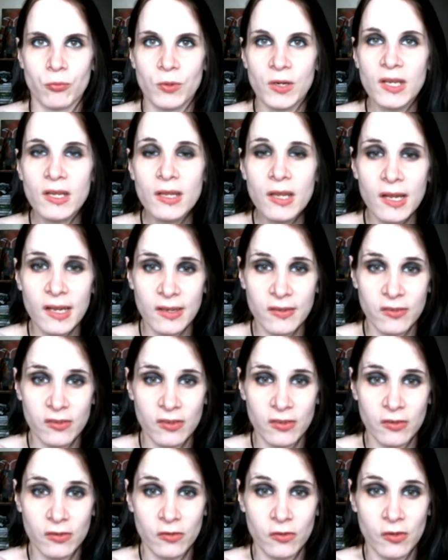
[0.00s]

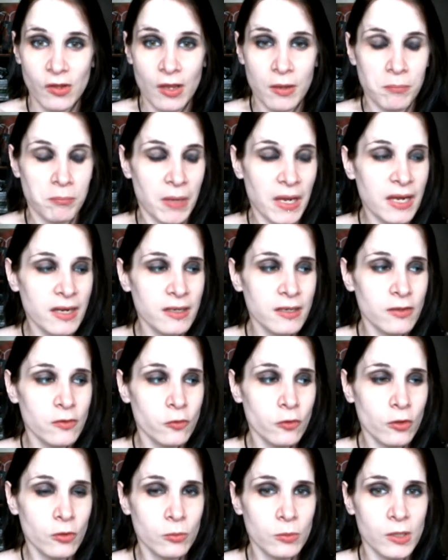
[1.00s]
realizes that Mac is
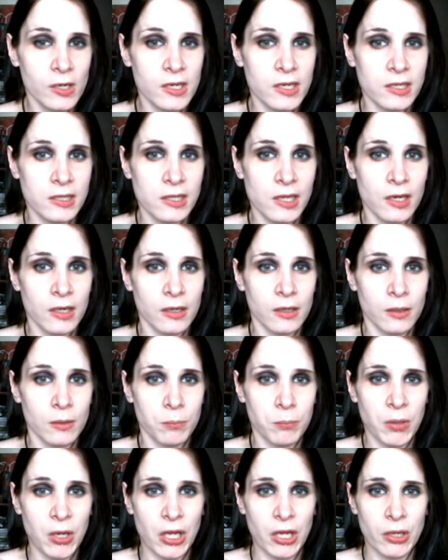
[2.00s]
already there,
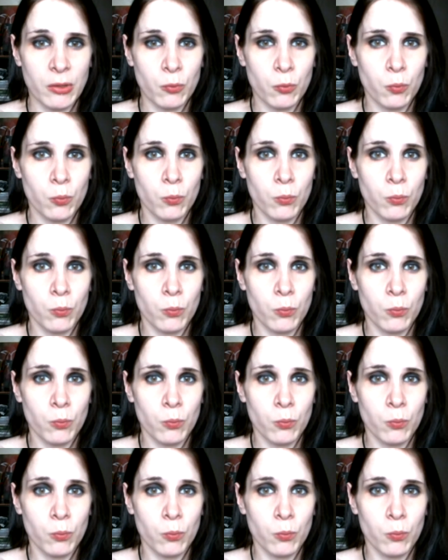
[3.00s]
but